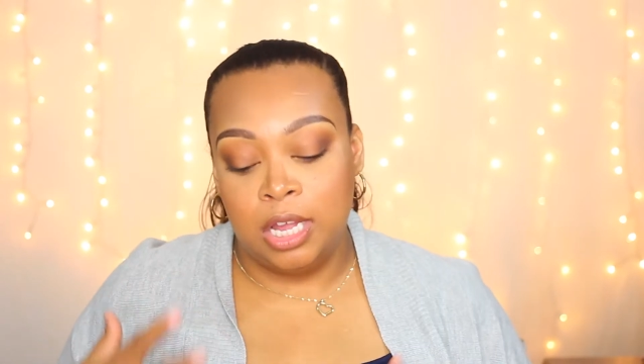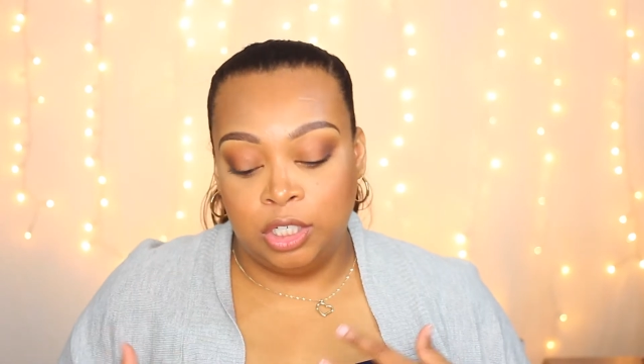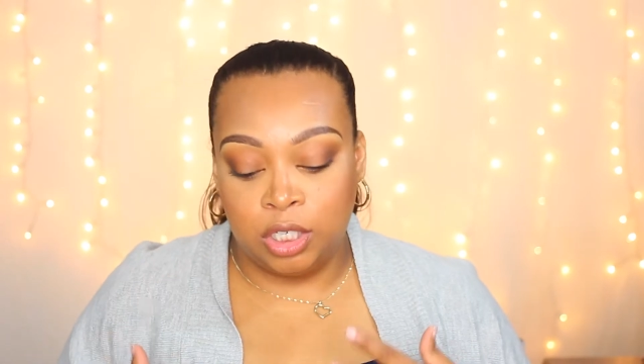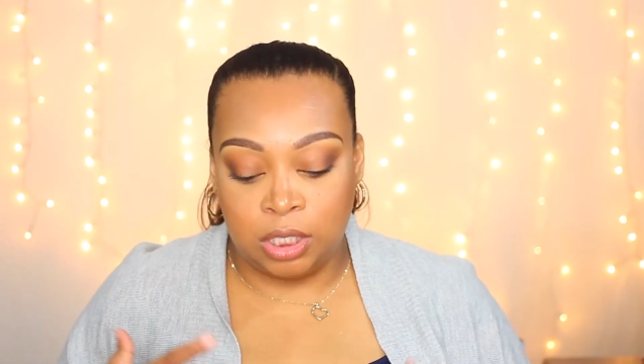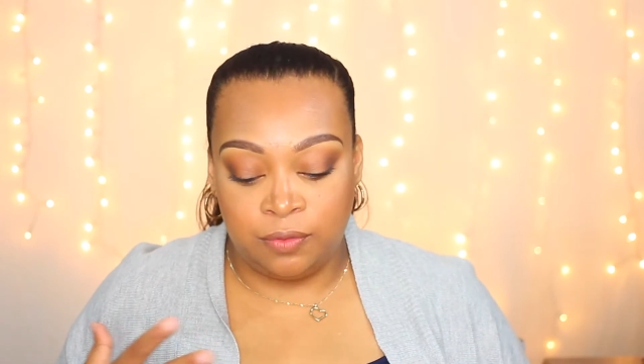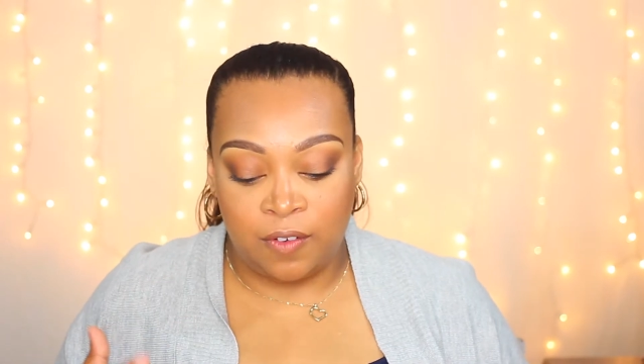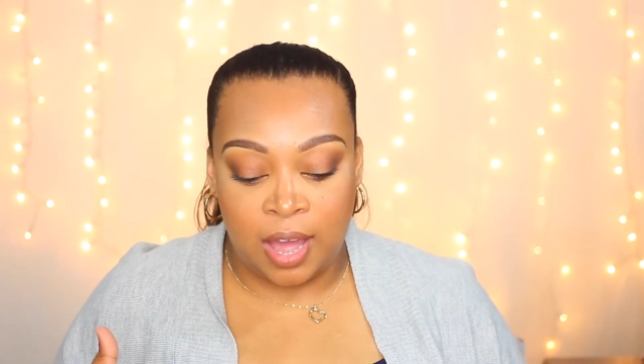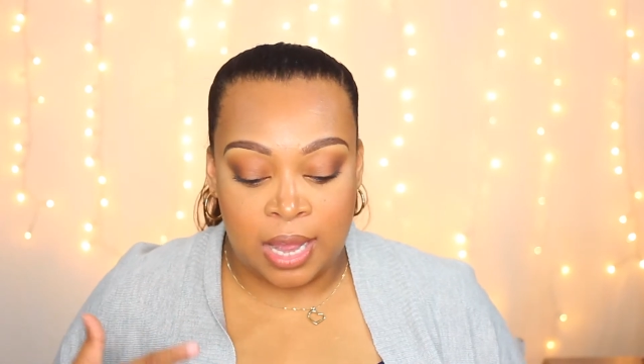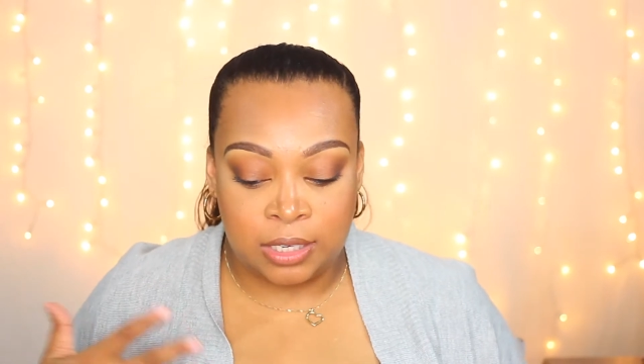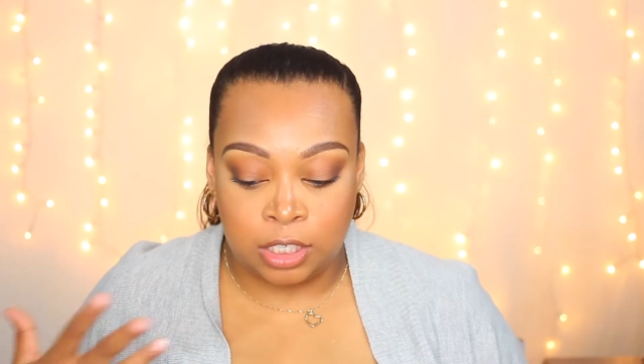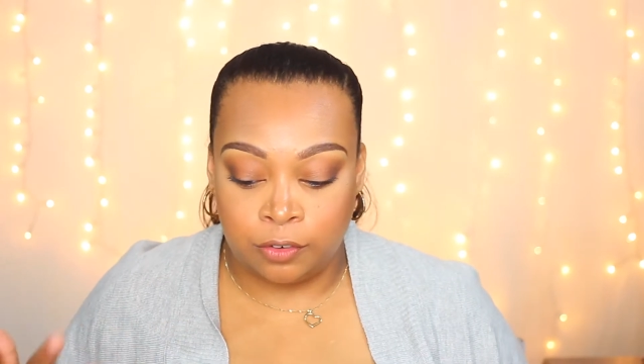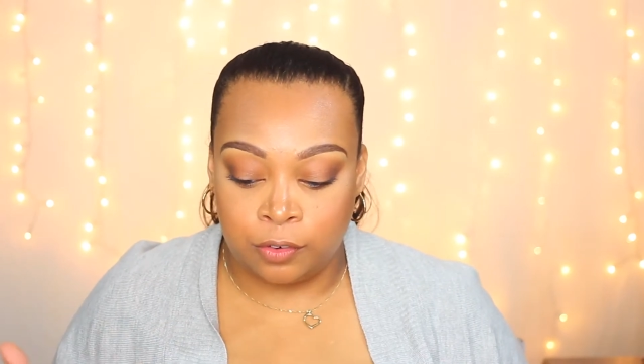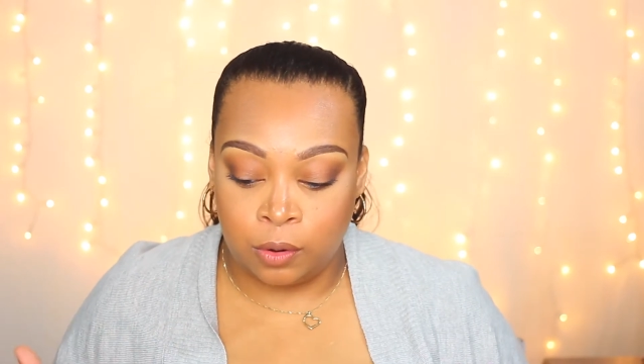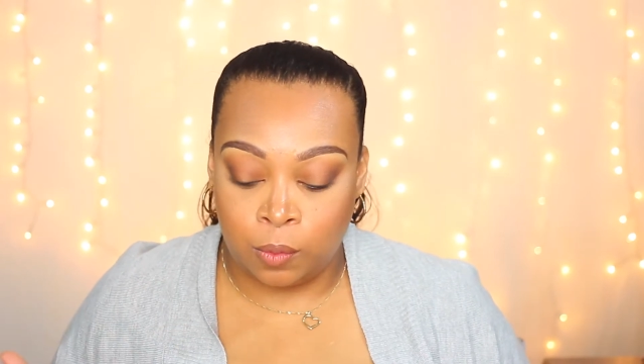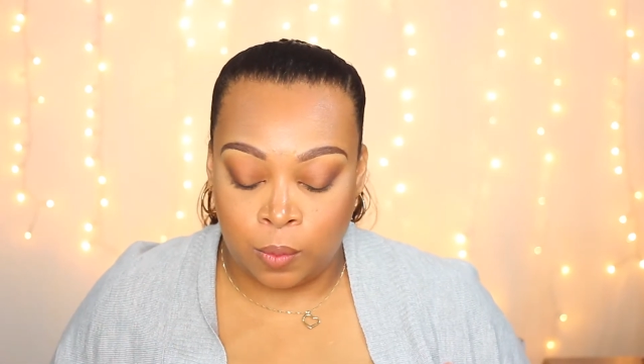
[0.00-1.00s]
just find
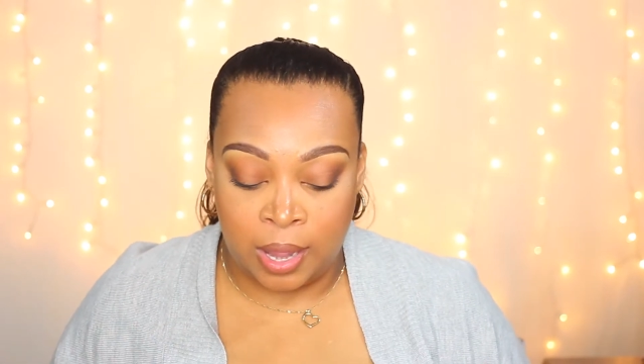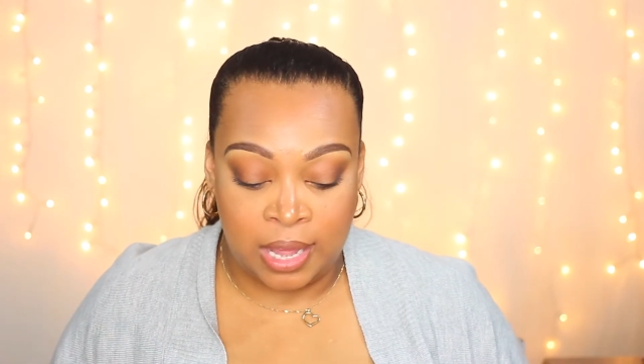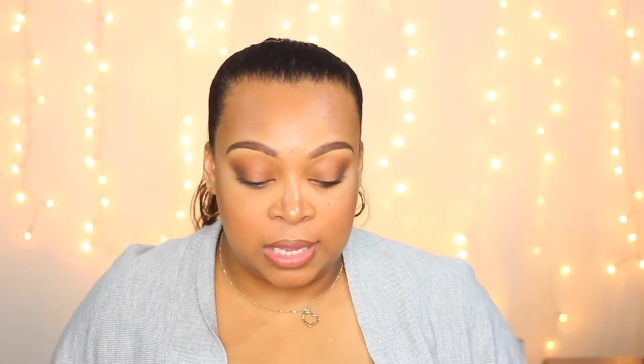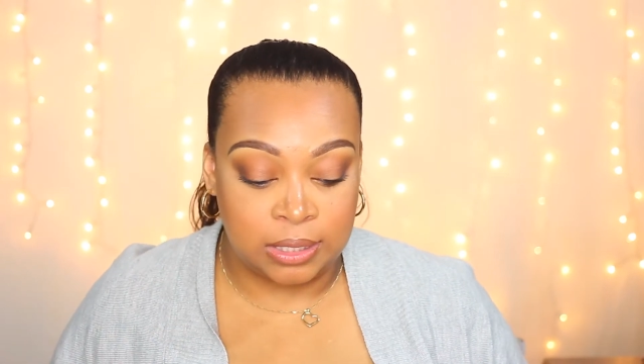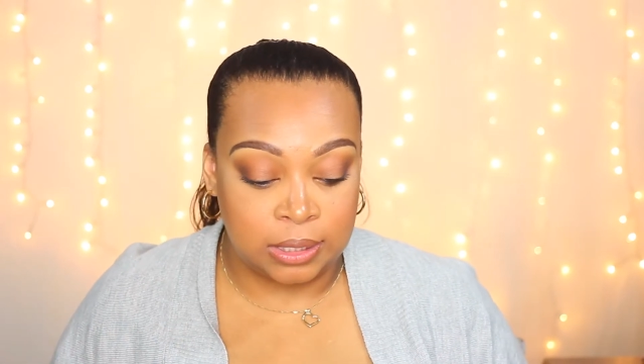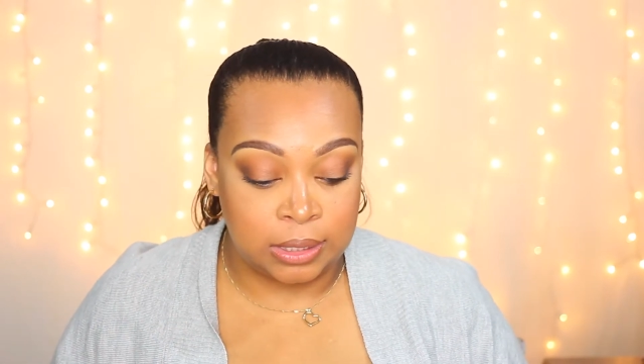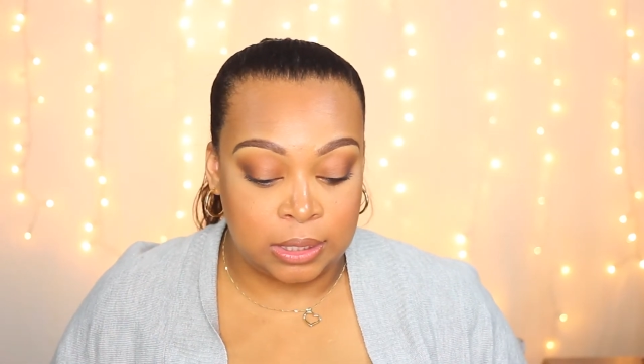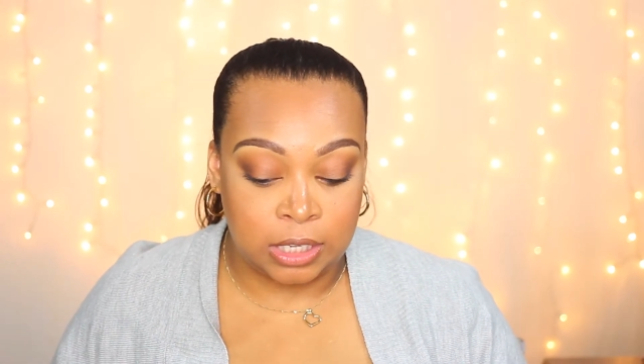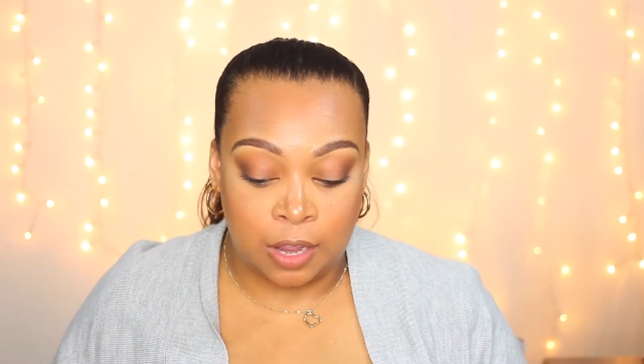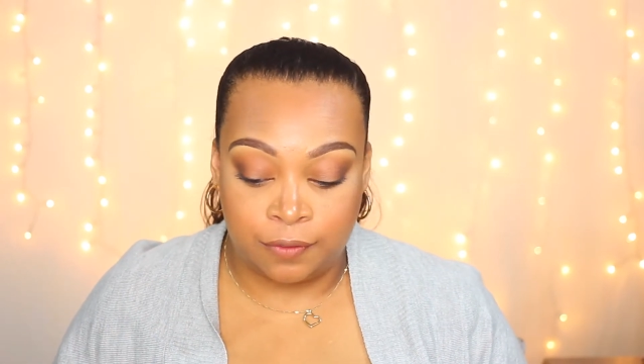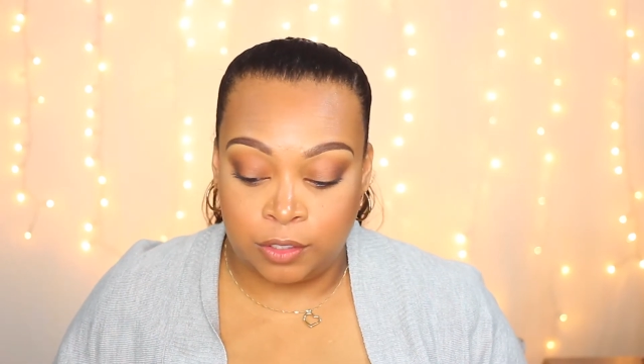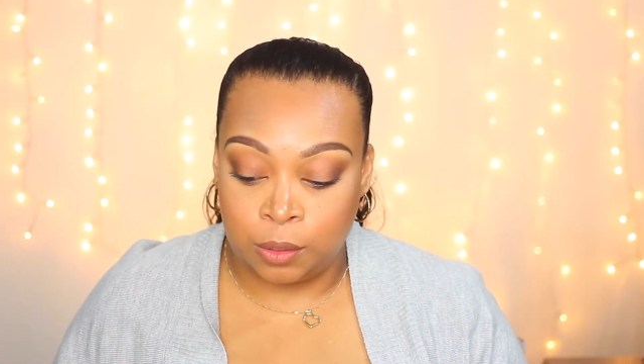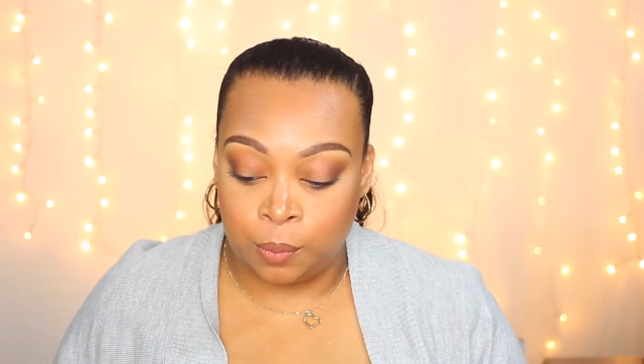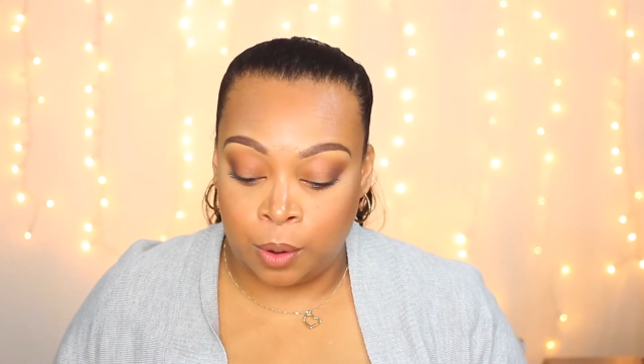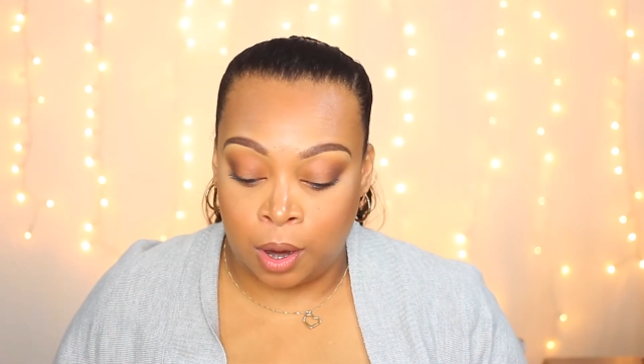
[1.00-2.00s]
different ways and
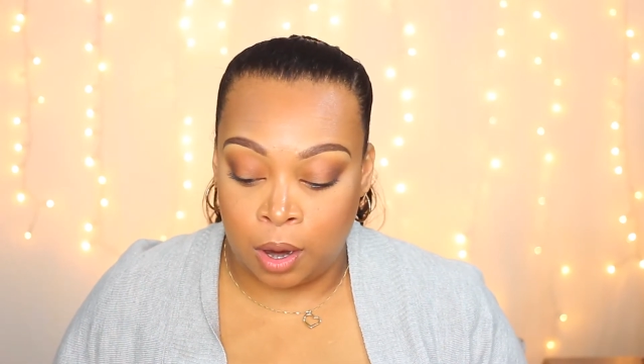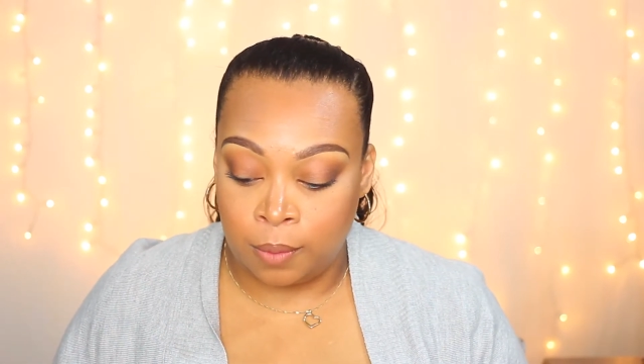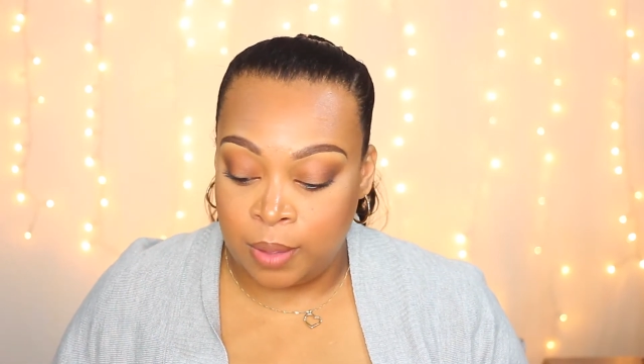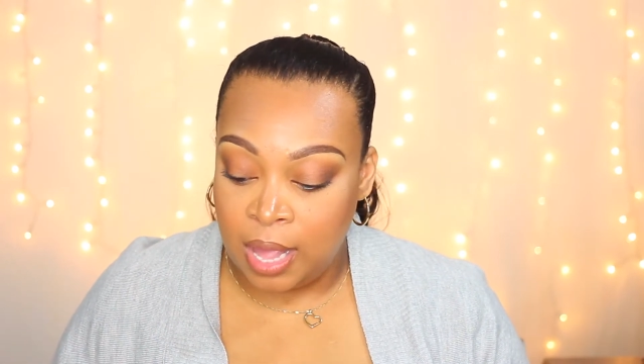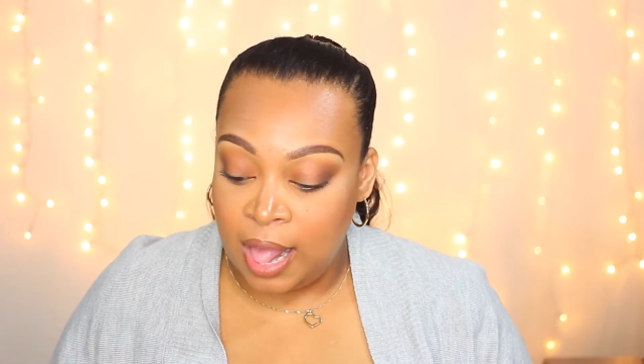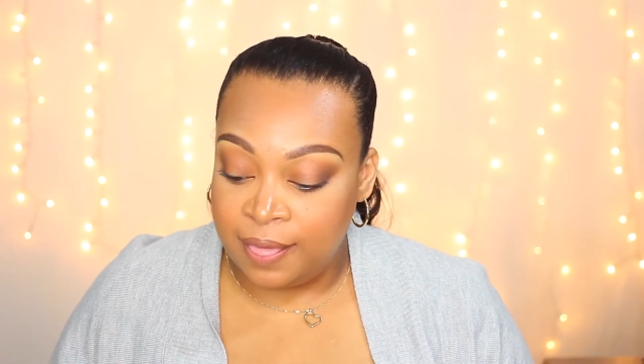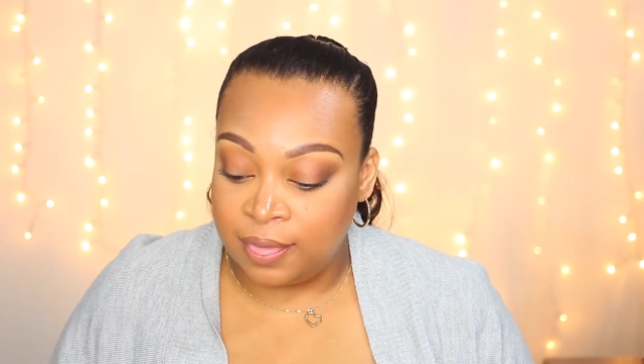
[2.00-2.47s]
stuff to wear them.